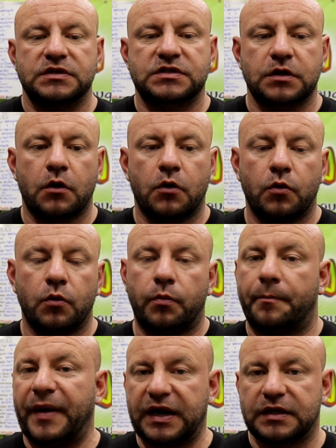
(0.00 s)

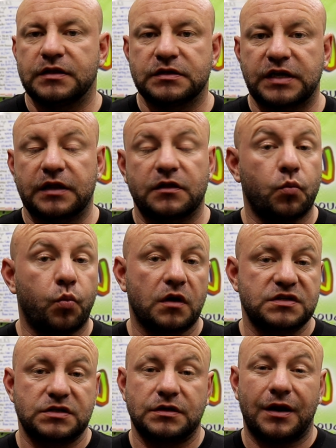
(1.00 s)
So back in the day there
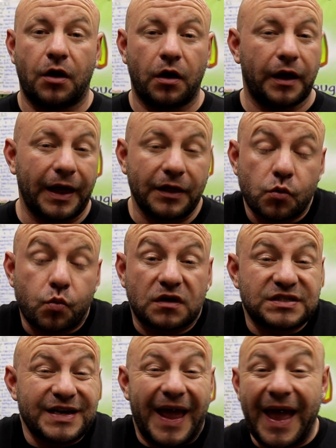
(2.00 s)

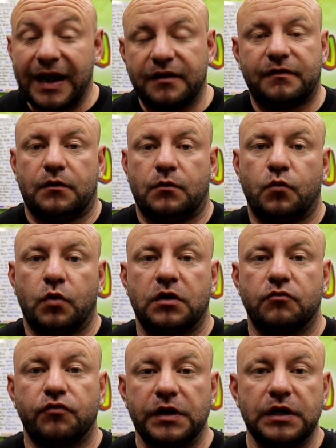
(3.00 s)
wasn't anything
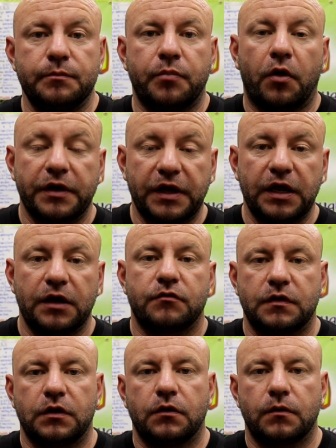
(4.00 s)
we could really buy
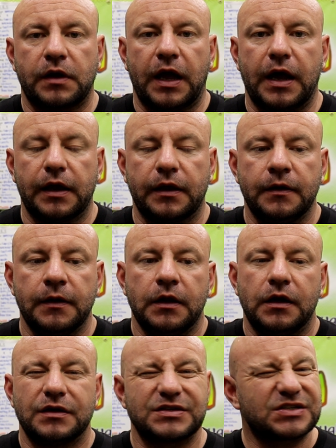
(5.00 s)
here in the UK
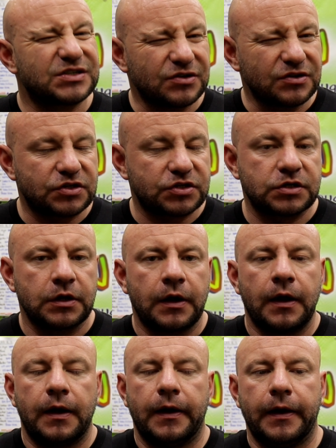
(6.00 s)
as such.
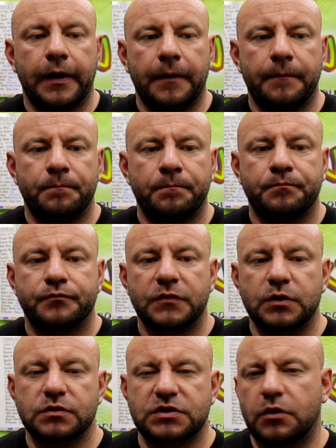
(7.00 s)

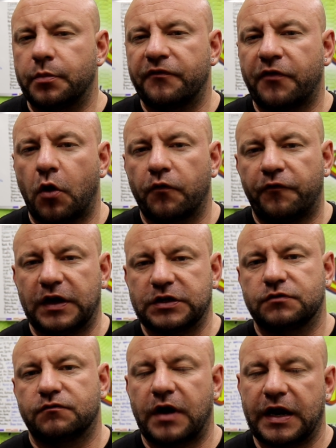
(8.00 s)
There was a couple of
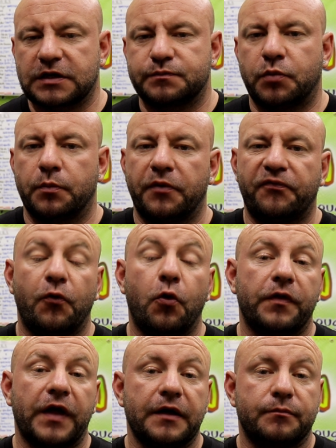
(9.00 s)
old-fashioned racks, but
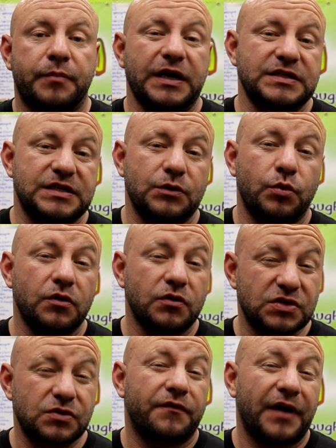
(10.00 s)
before that basically
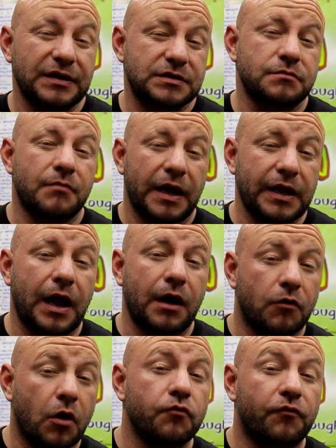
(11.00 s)
we sort of had to make
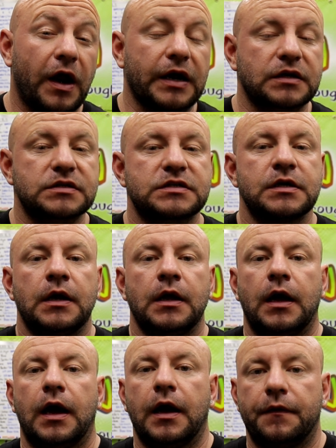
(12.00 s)
our own racks,
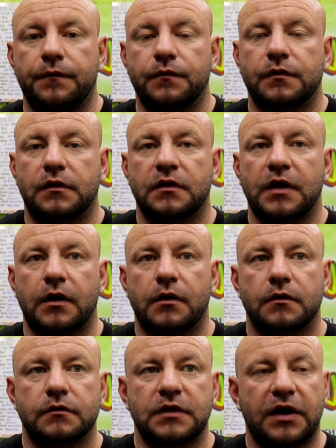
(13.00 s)
and
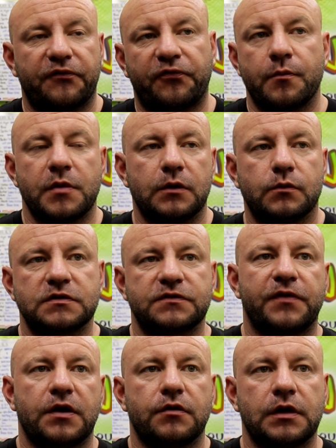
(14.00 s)
that for me was
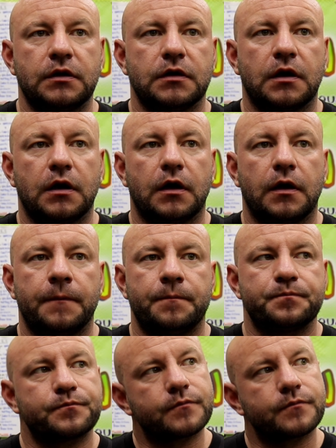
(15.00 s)
very I